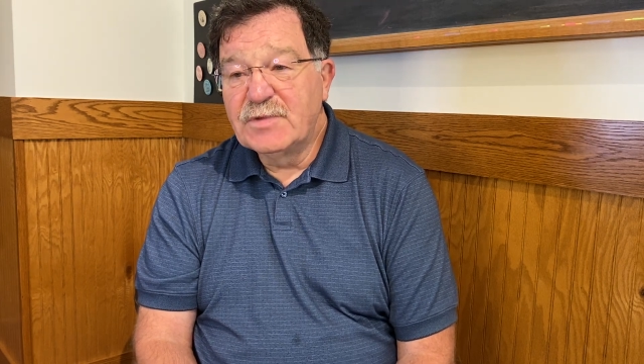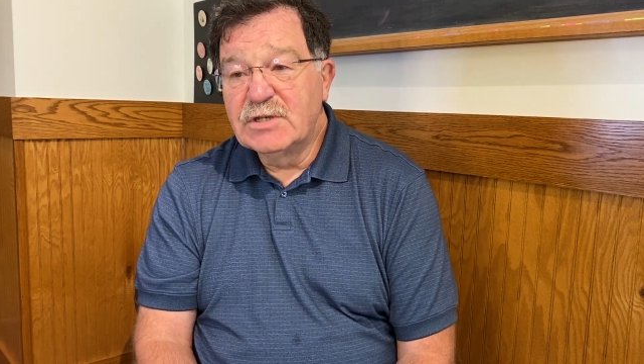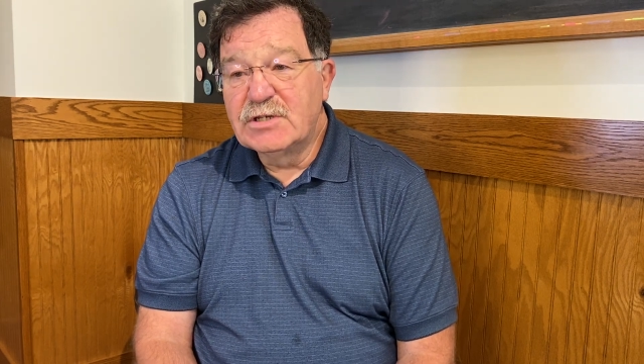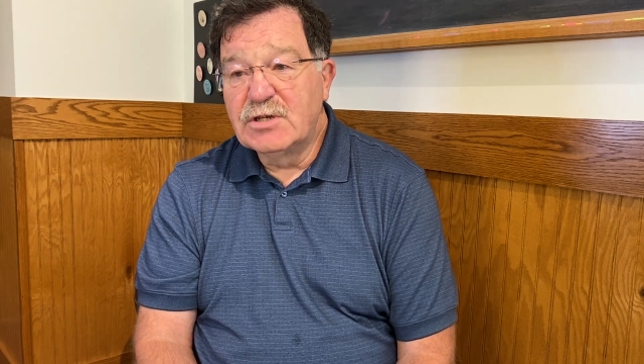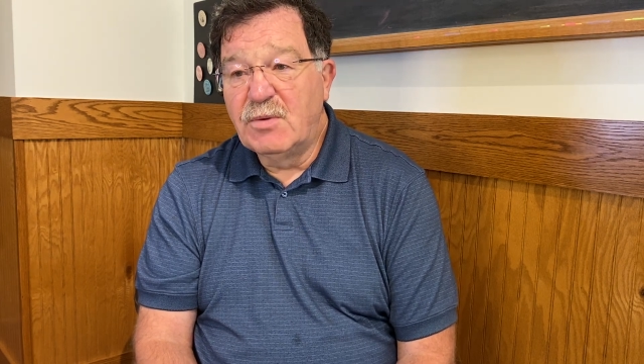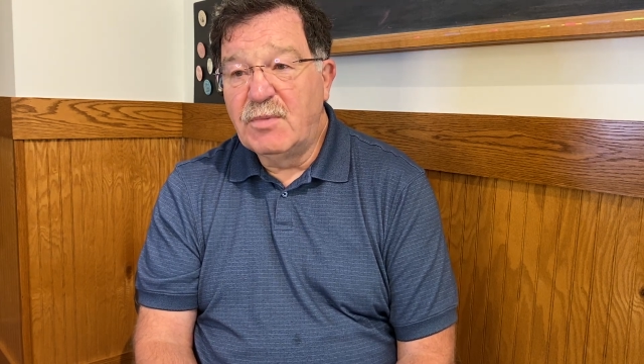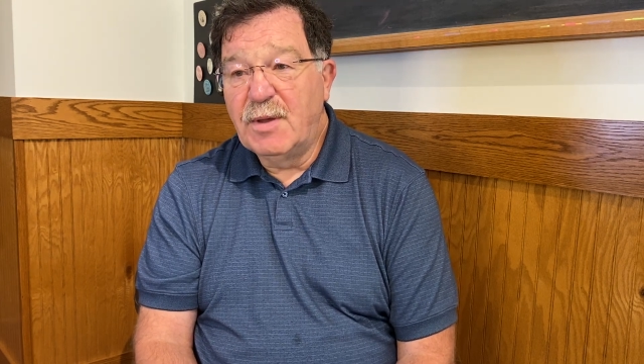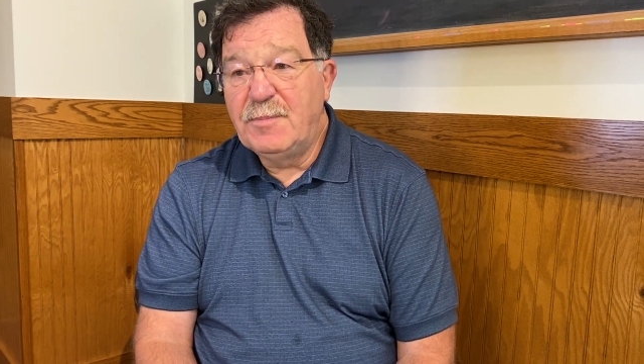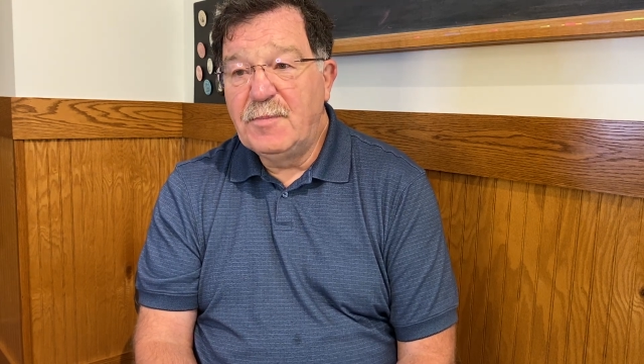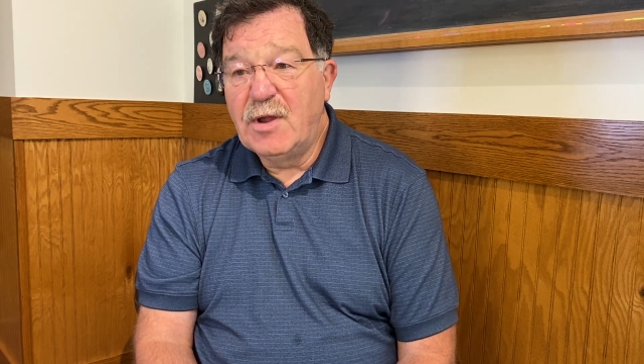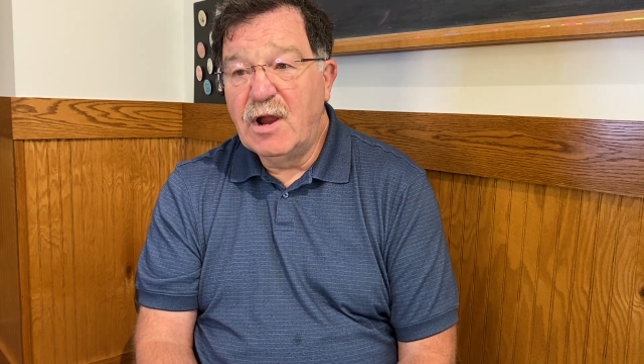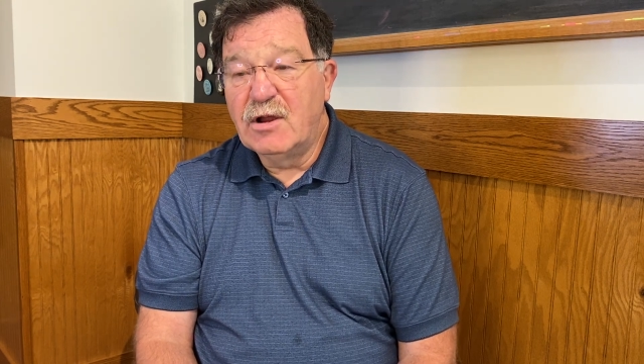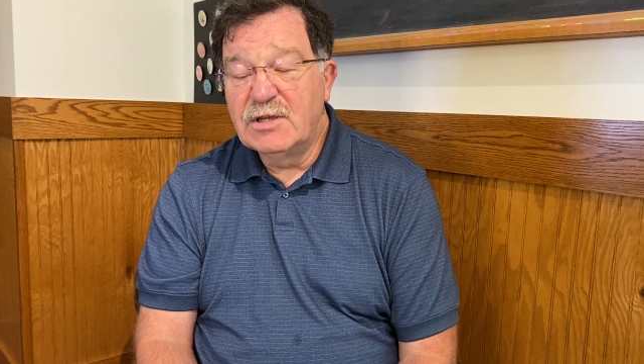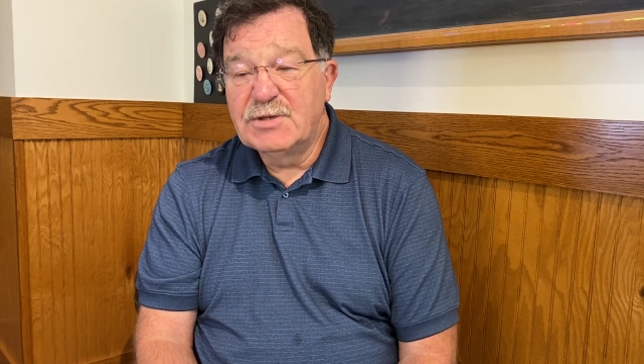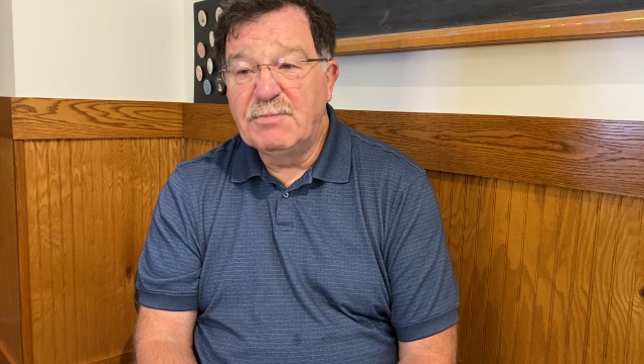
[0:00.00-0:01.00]
So my
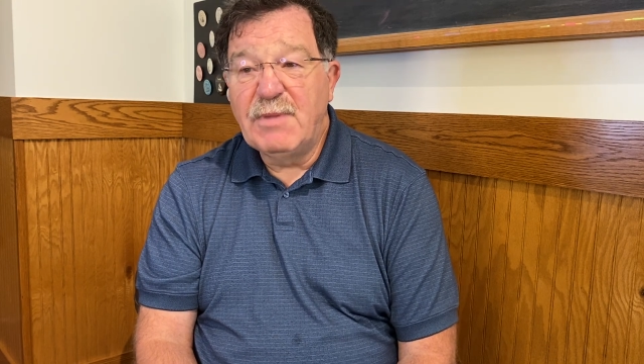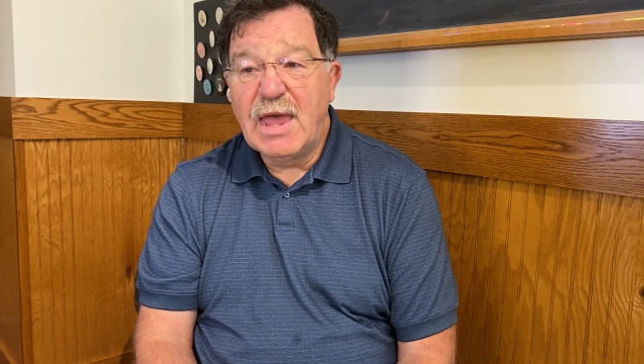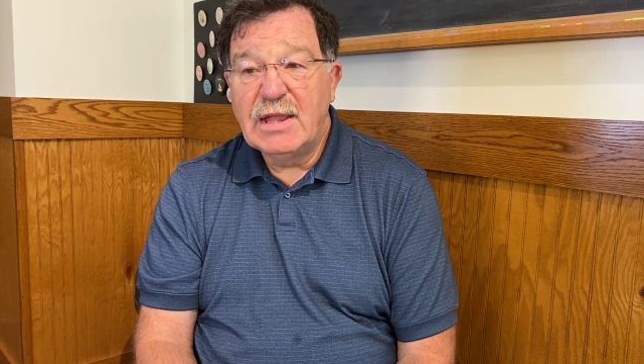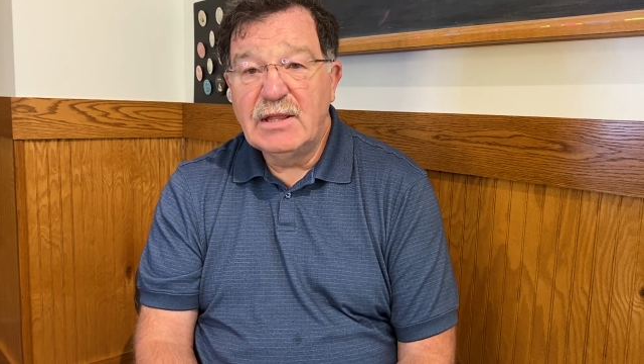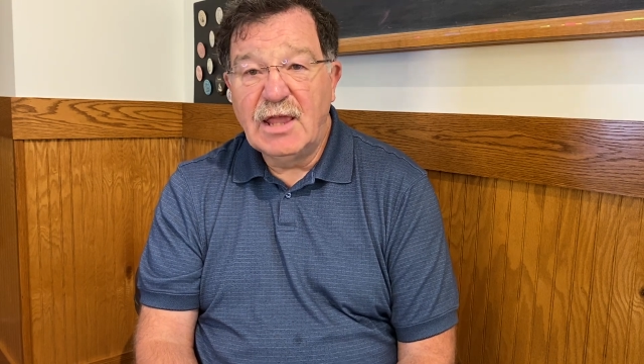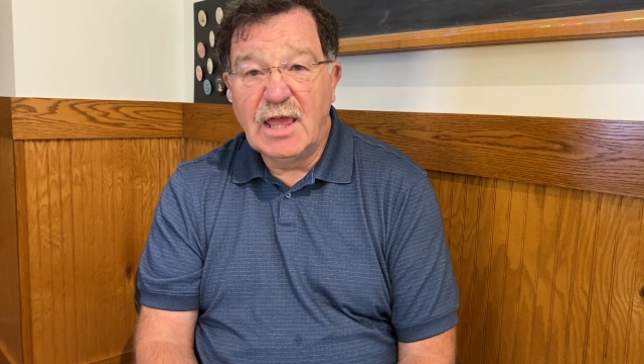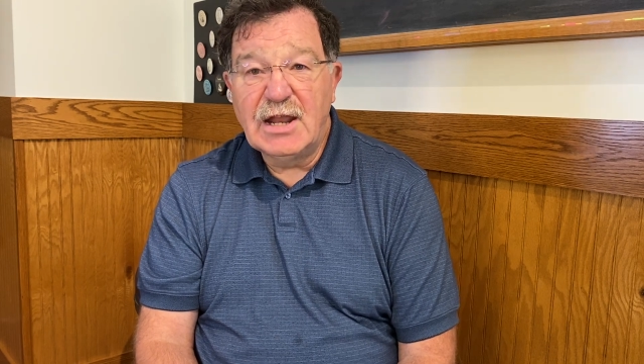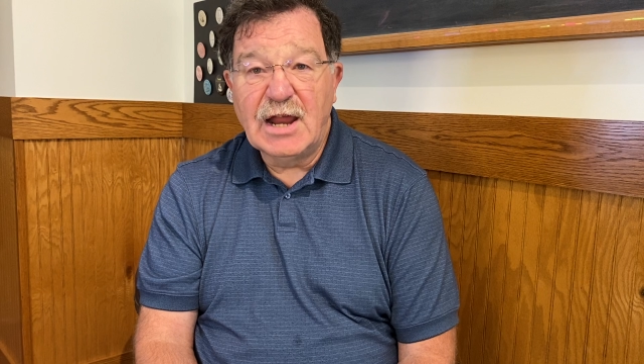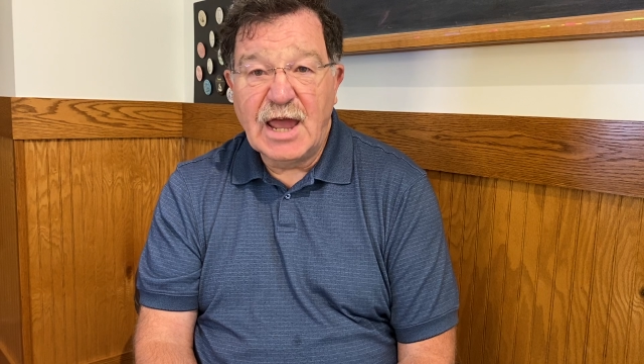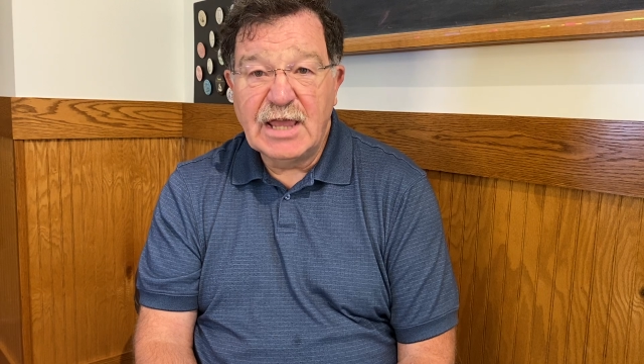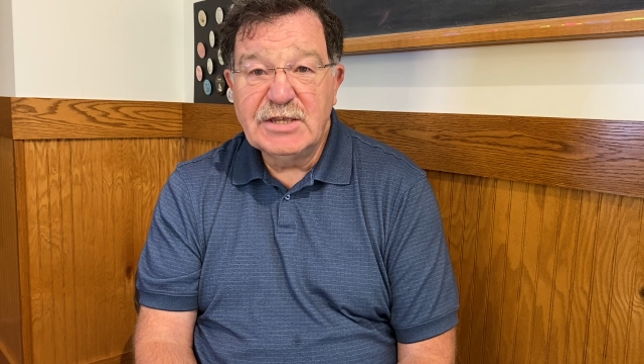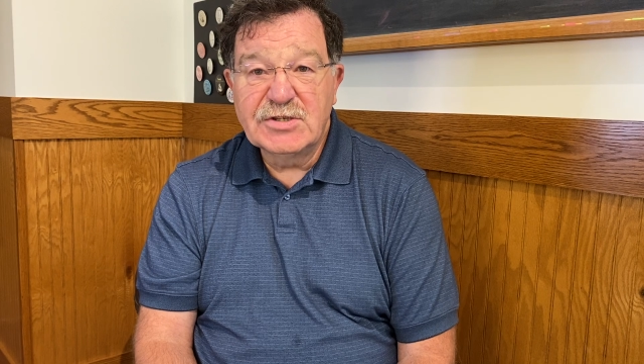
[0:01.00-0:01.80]
parents met in high